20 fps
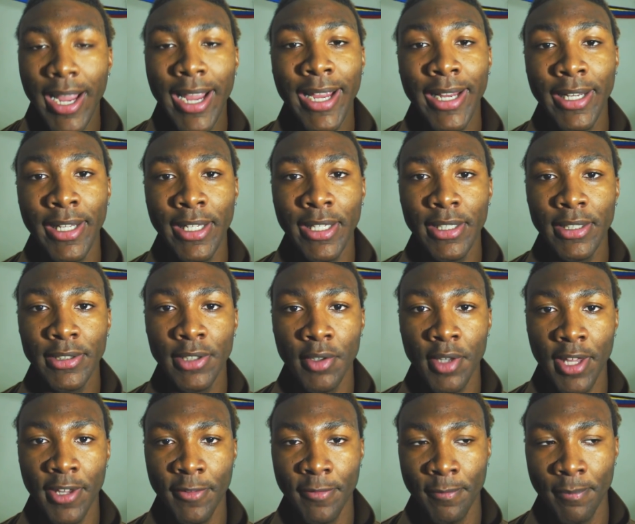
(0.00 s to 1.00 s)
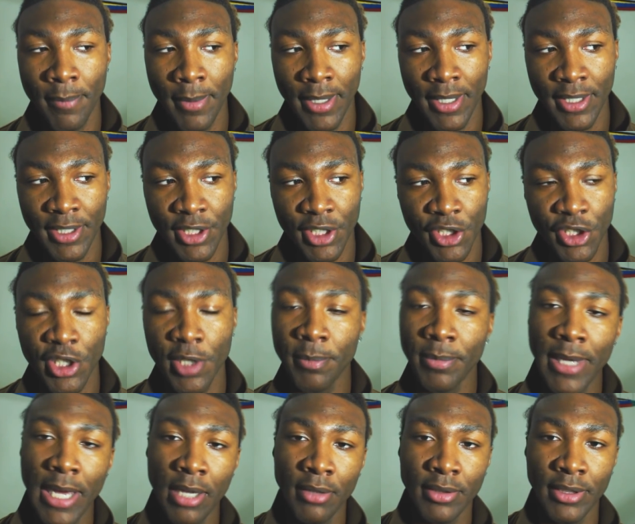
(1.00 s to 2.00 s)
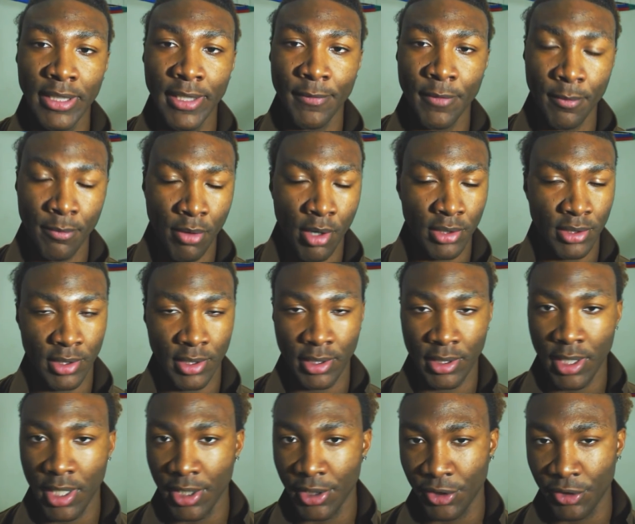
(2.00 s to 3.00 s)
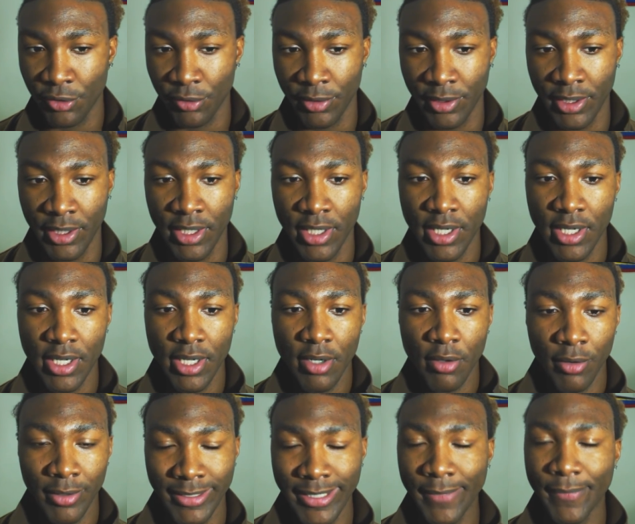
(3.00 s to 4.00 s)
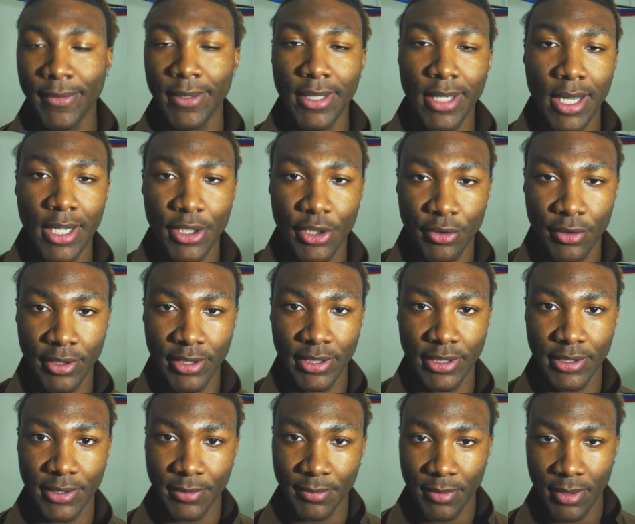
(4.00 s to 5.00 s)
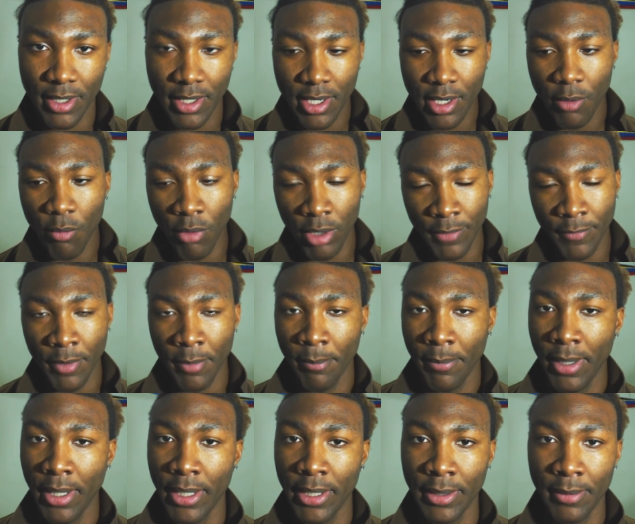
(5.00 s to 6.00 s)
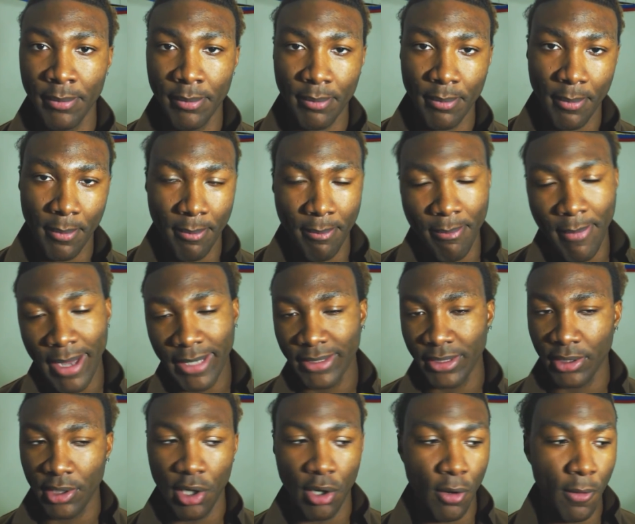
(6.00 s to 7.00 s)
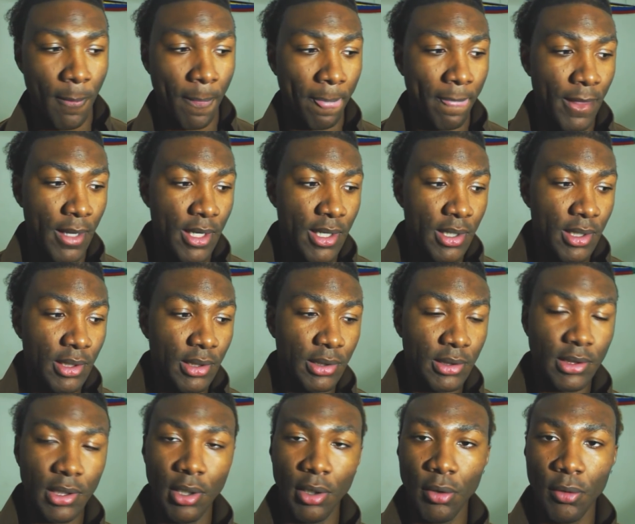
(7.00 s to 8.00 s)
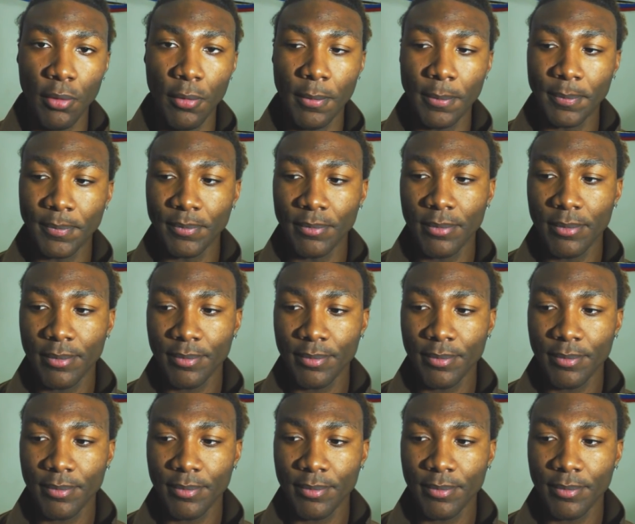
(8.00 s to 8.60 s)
Haiti, so they've been shipped out to different parts of the country, or different countries, one of them being Mexico. So